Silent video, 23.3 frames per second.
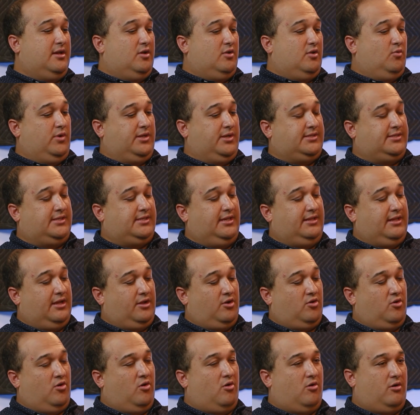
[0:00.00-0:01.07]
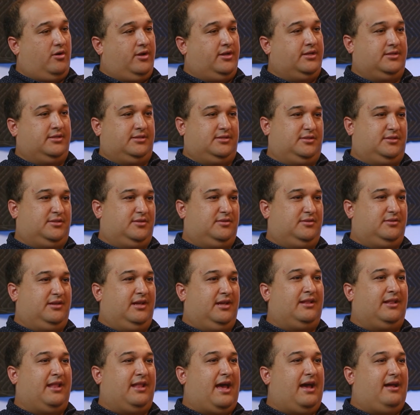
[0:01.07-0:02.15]
we see that your heart is
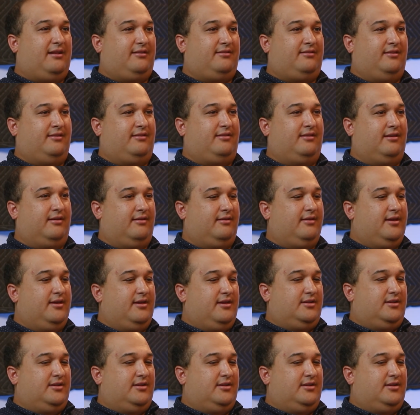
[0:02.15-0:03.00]
in that to to